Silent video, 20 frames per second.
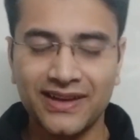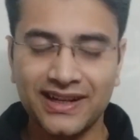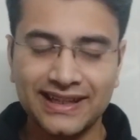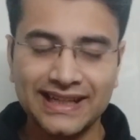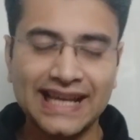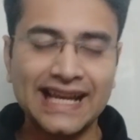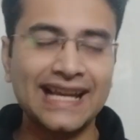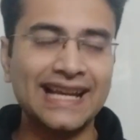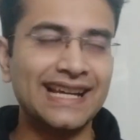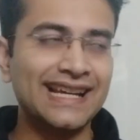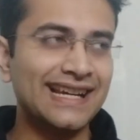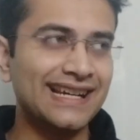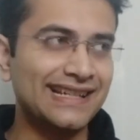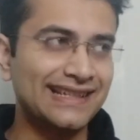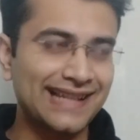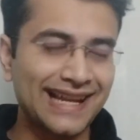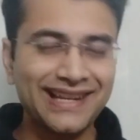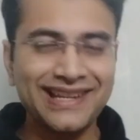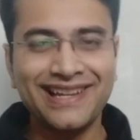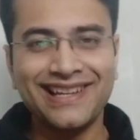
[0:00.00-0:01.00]
Well,
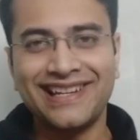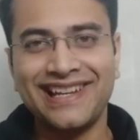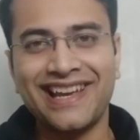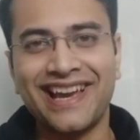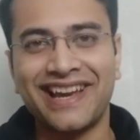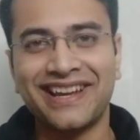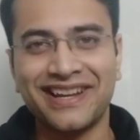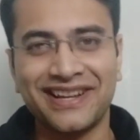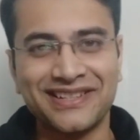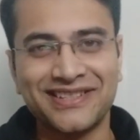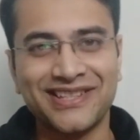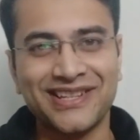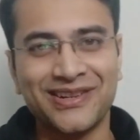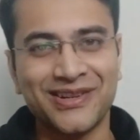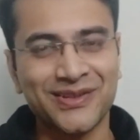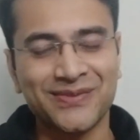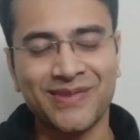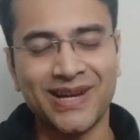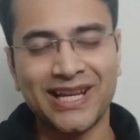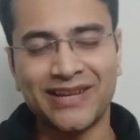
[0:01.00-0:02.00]
technically I can't see
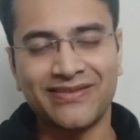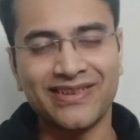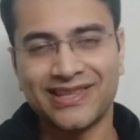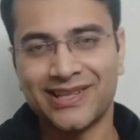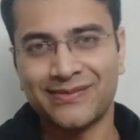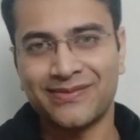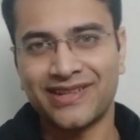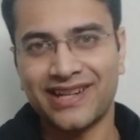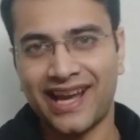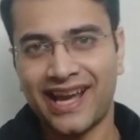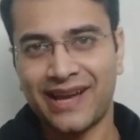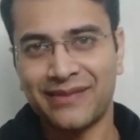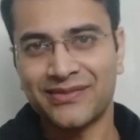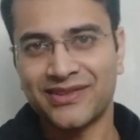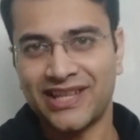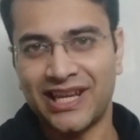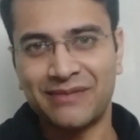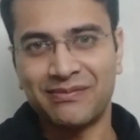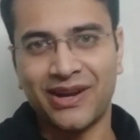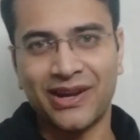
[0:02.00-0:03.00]
your smiling faces, but I am
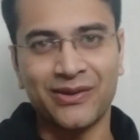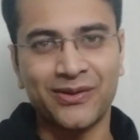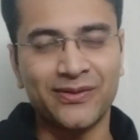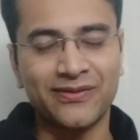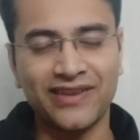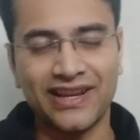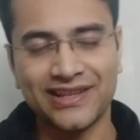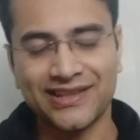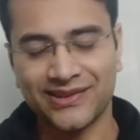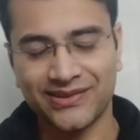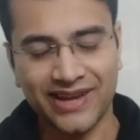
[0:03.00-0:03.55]
seeing my own face.